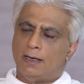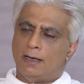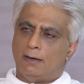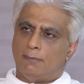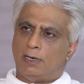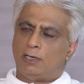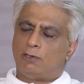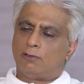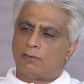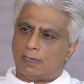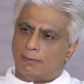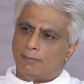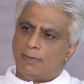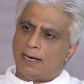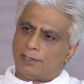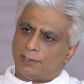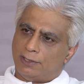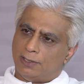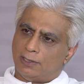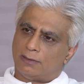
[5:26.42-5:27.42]
But to come
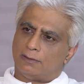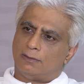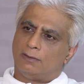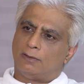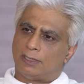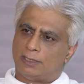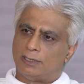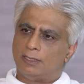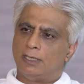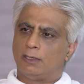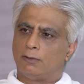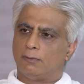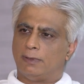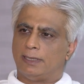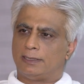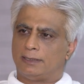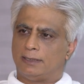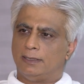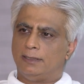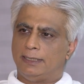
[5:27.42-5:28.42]
back to your original
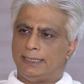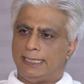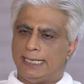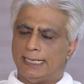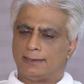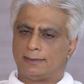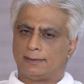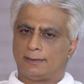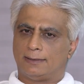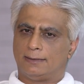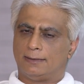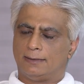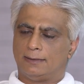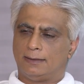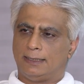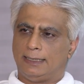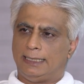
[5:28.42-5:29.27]
question, yes,